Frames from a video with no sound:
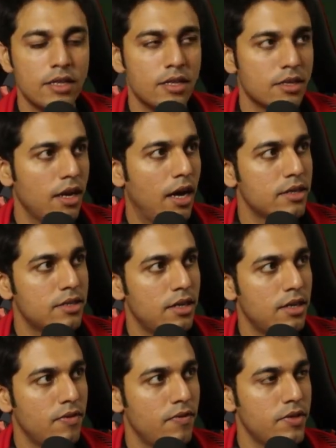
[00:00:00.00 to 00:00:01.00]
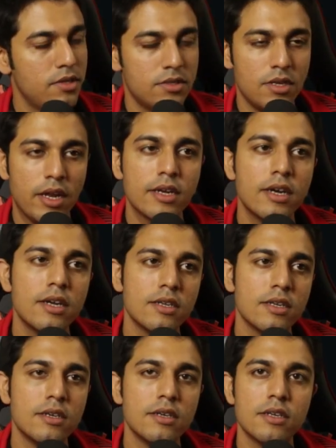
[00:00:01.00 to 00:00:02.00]
the class which is selected
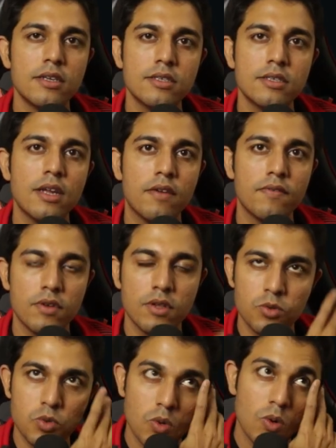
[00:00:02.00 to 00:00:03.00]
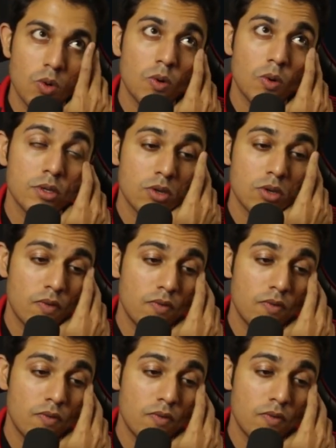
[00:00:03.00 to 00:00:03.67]
here is rifle. So instead of